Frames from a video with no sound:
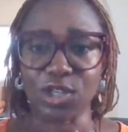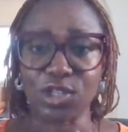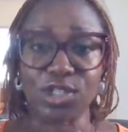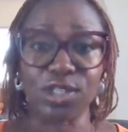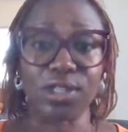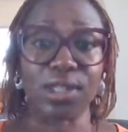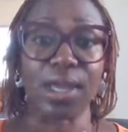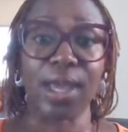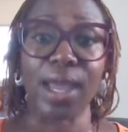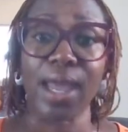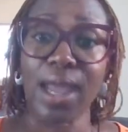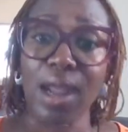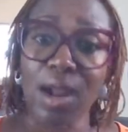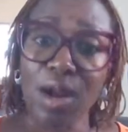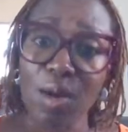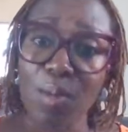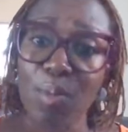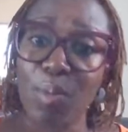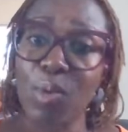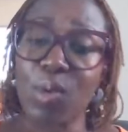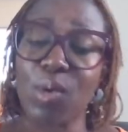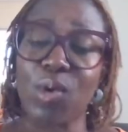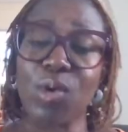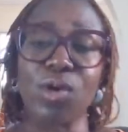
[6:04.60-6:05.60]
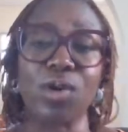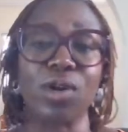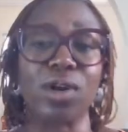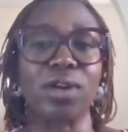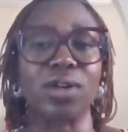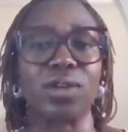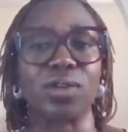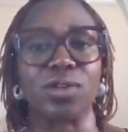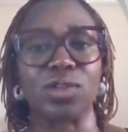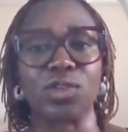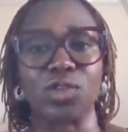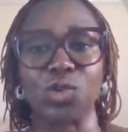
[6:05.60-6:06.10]
take you to the
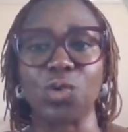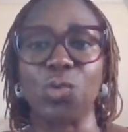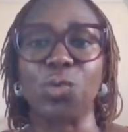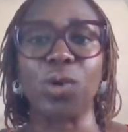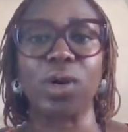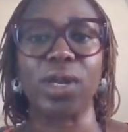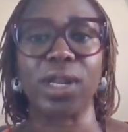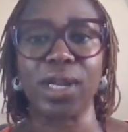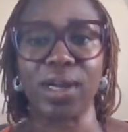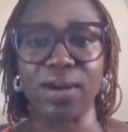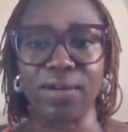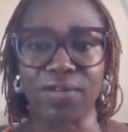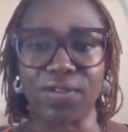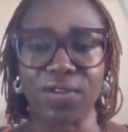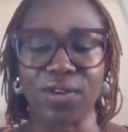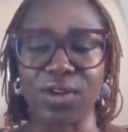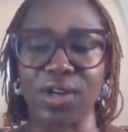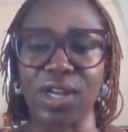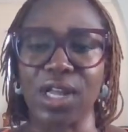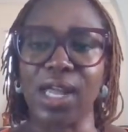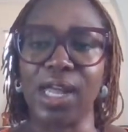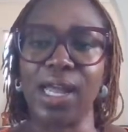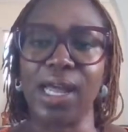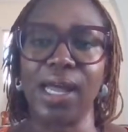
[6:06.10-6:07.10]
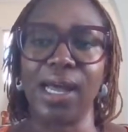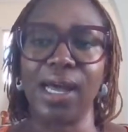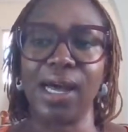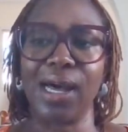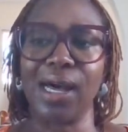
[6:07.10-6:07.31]
airport or do whatever,